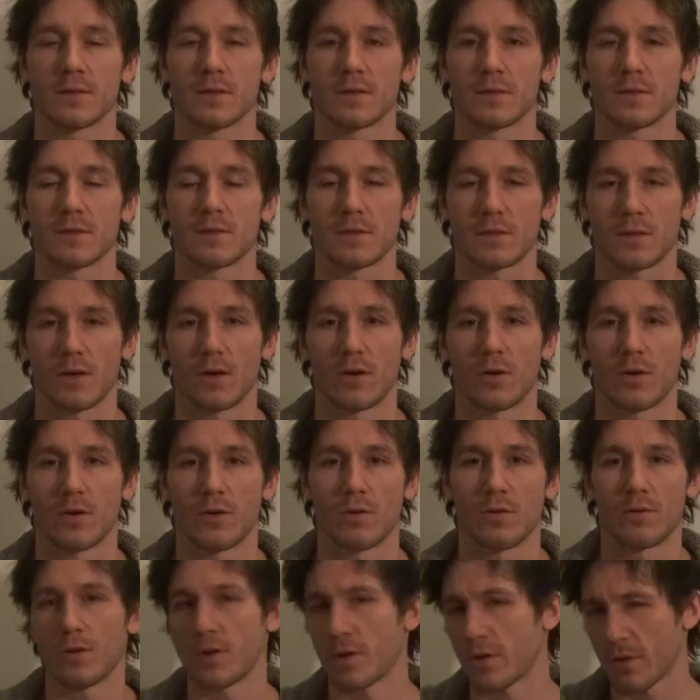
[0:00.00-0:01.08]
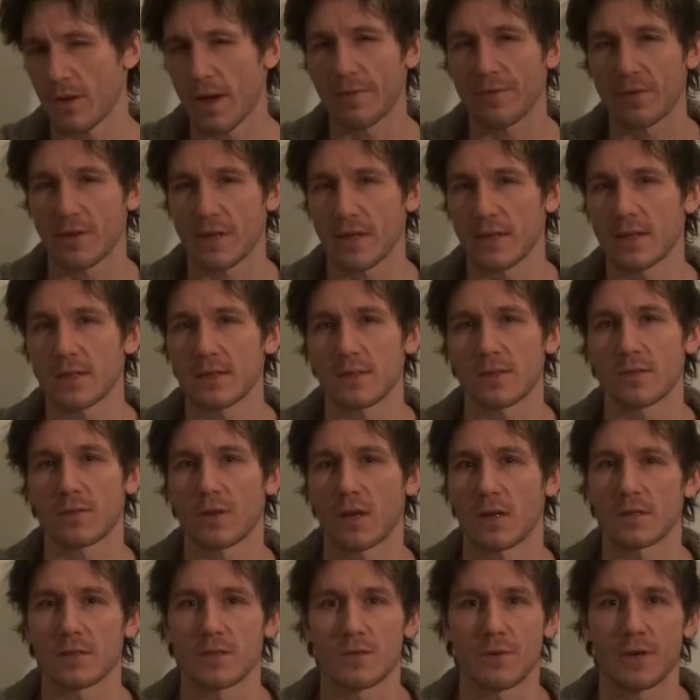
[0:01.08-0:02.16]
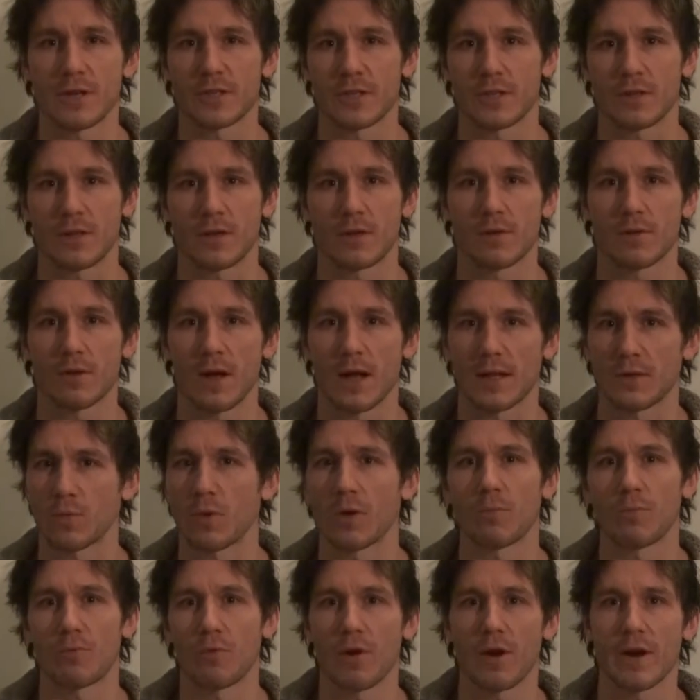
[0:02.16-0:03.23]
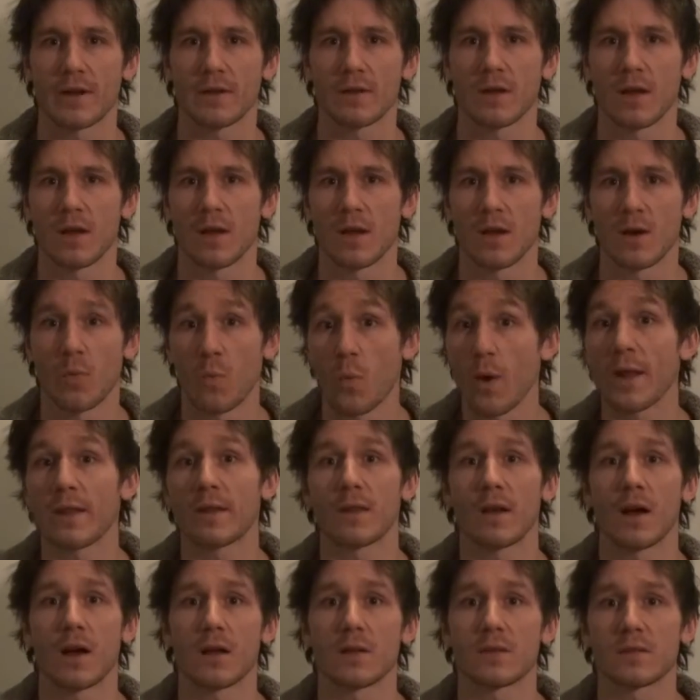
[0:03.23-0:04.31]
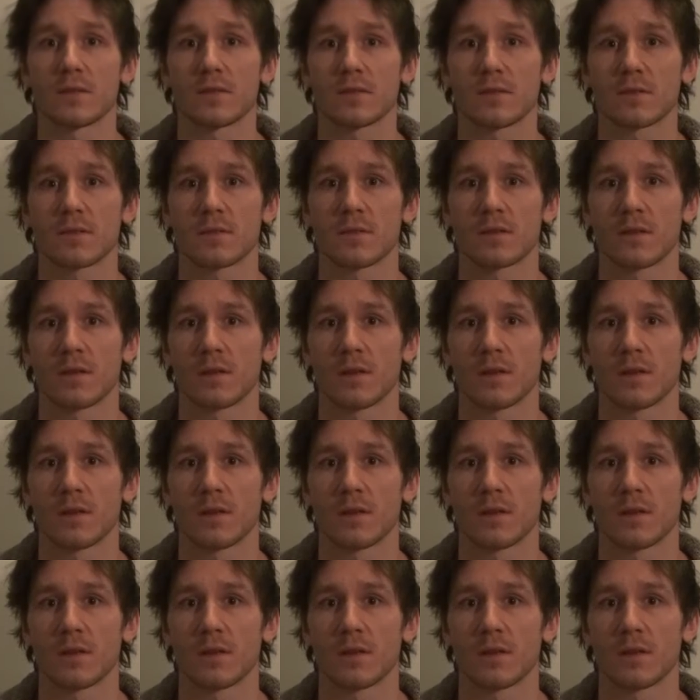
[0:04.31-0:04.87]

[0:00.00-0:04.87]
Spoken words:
So, you know, you have to take this into consideration. You know, at one point, when does